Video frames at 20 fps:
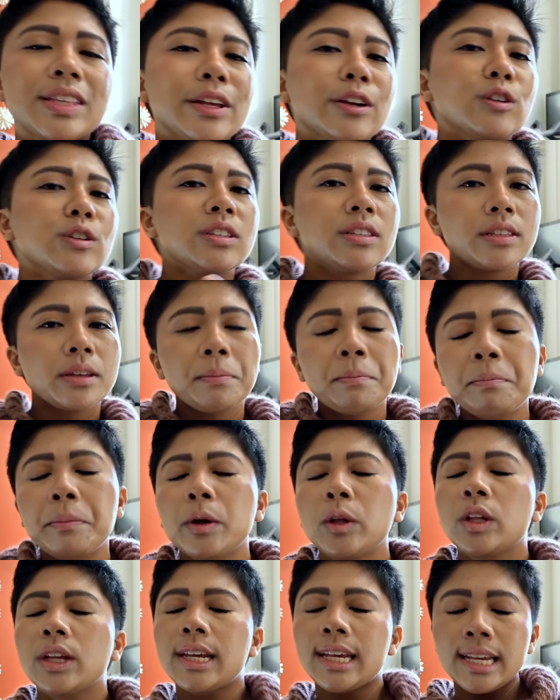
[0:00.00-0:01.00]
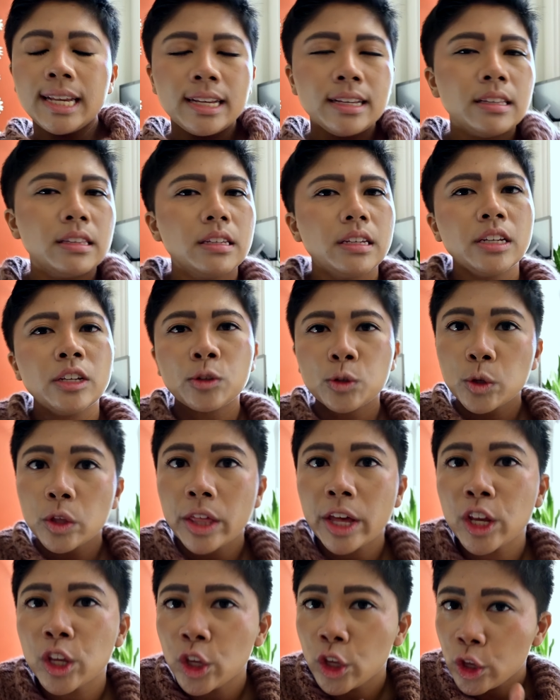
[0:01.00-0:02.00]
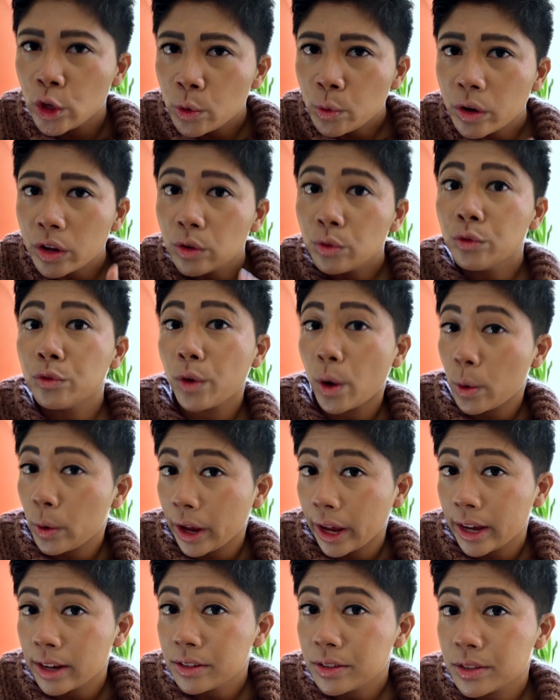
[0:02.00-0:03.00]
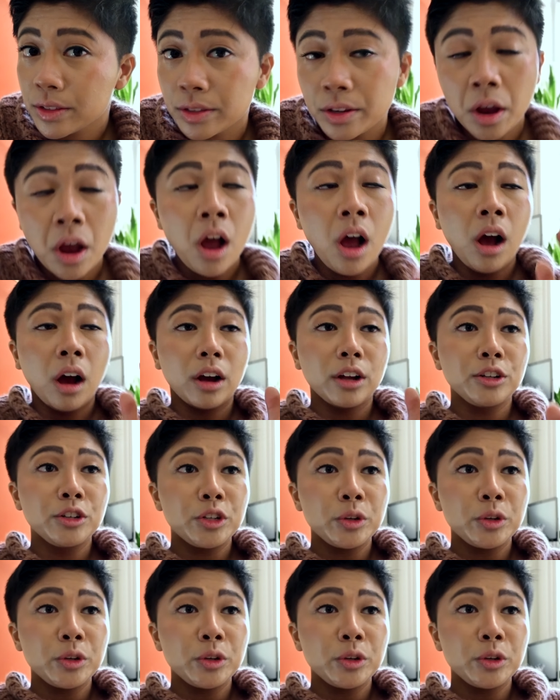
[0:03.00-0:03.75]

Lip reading: that are simple, easy, so that you can focus on